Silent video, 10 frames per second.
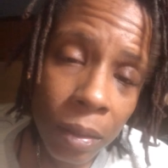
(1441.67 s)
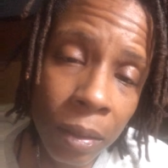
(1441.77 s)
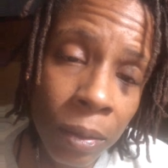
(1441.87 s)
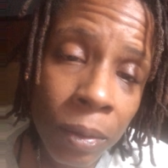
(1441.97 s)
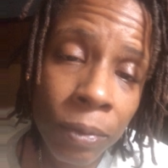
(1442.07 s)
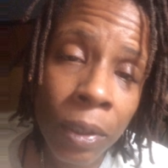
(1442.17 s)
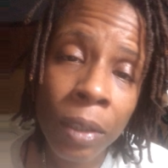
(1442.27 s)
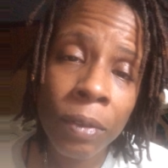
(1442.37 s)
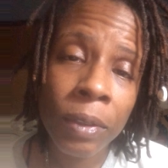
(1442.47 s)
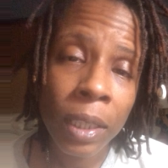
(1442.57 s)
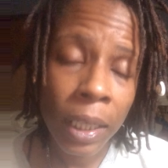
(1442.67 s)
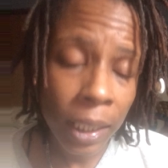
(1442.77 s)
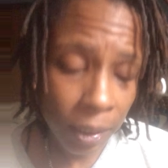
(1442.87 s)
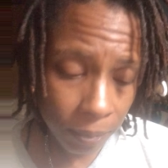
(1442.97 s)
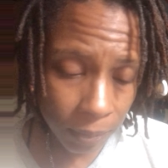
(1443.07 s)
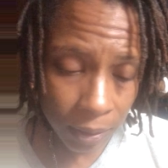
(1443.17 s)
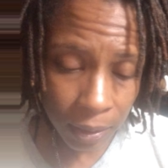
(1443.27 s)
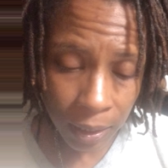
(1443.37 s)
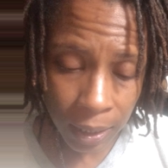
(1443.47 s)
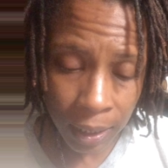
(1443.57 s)
don't fall for the hype. It's
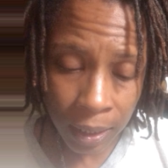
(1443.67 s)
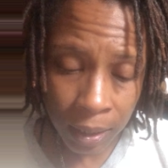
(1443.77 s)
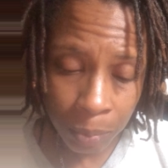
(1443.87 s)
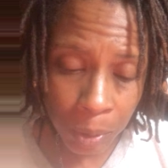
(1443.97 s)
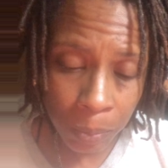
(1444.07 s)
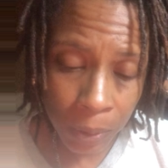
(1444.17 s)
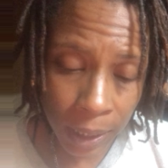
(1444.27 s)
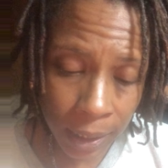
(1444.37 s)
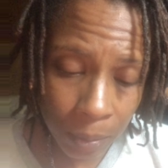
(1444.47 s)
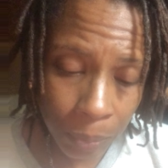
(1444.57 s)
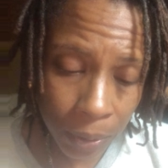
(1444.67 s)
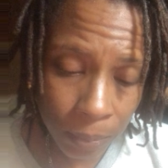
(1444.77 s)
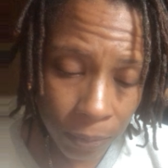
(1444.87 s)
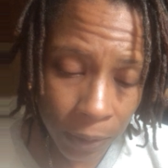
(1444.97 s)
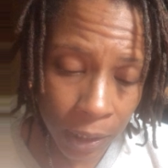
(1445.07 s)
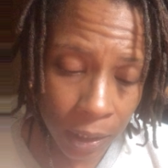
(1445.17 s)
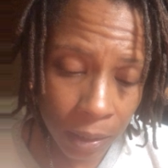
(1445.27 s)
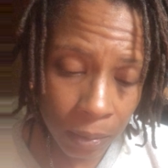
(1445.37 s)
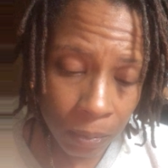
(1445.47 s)
a lot of people out here pump faking.